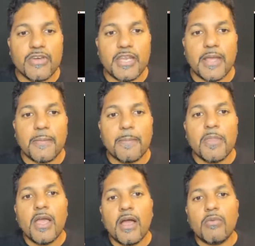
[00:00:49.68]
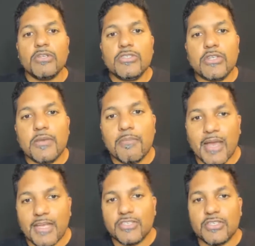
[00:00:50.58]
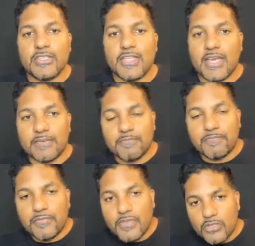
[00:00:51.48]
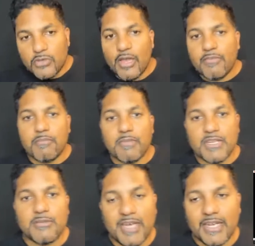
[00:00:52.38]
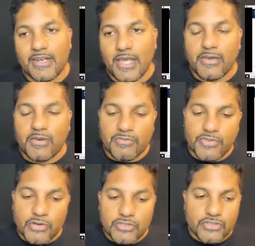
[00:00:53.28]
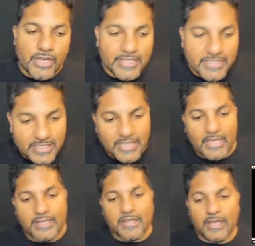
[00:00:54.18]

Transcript: reading, I want you to imagine that you have a middleman. Like if you're trying to get